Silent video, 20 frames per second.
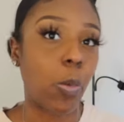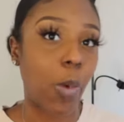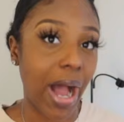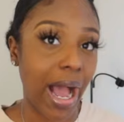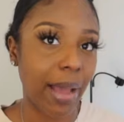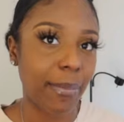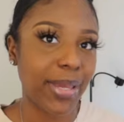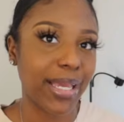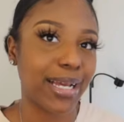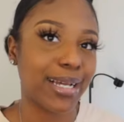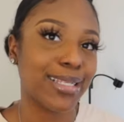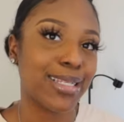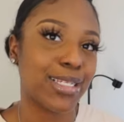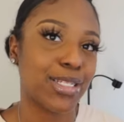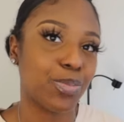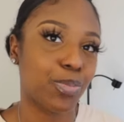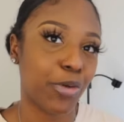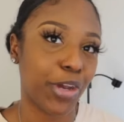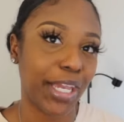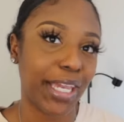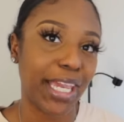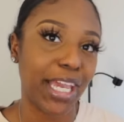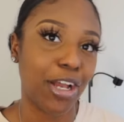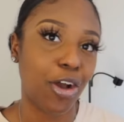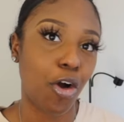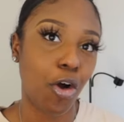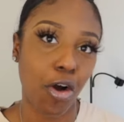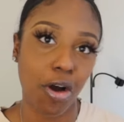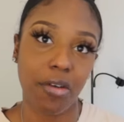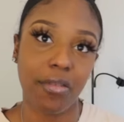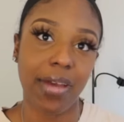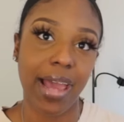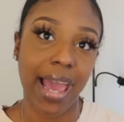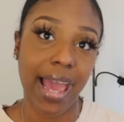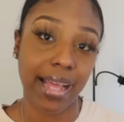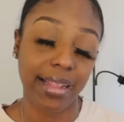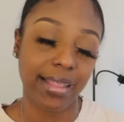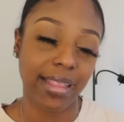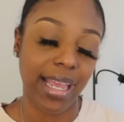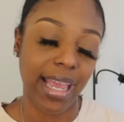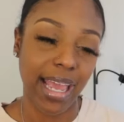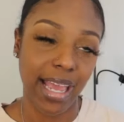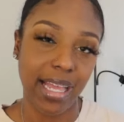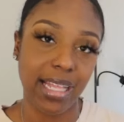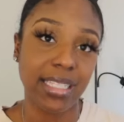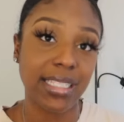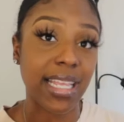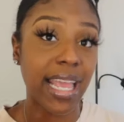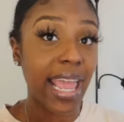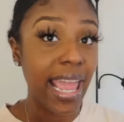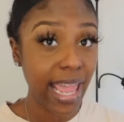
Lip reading: Why? Because it's breaking off at the ends.